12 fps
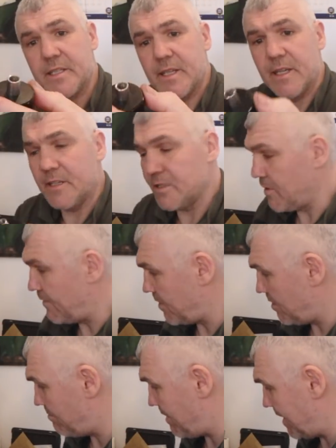sticks. So have I
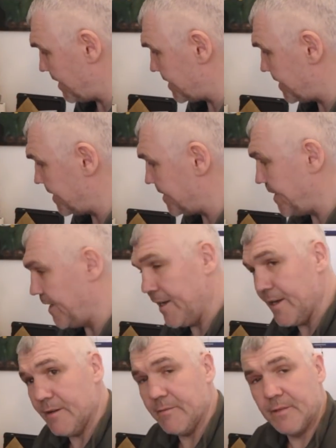got bank sticks in
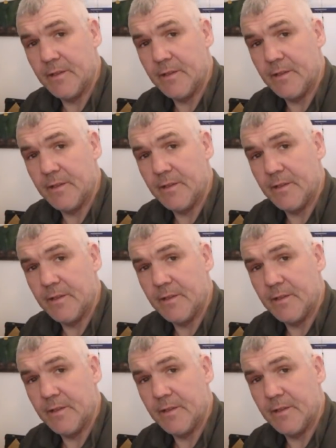here?